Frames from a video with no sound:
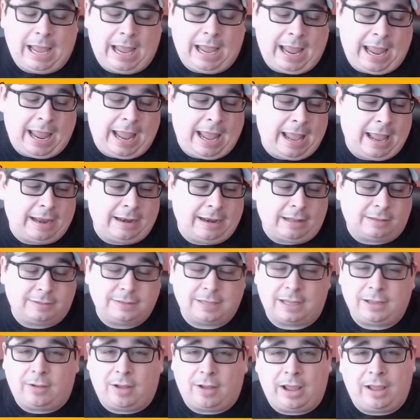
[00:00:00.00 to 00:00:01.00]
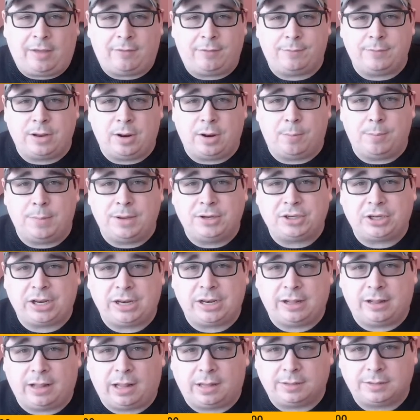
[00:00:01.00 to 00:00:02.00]
And I'll tell you, I have you know
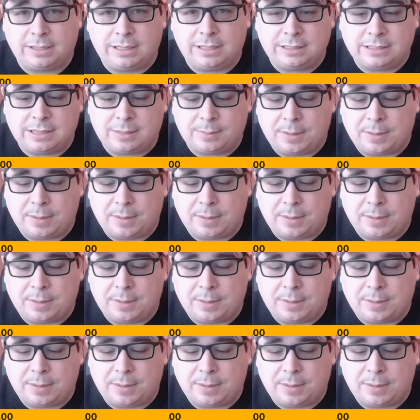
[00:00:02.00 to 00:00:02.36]
Michigan LLCs